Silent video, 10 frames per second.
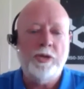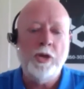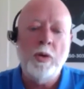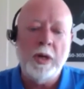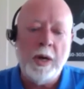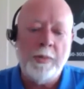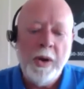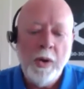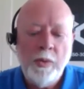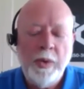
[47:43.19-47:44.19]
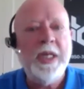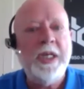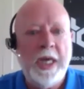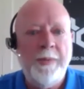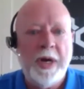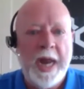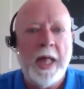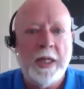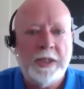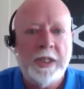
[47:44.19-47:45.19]
Do a really deep
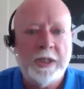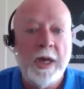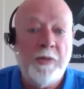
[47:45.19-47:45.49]
analysis of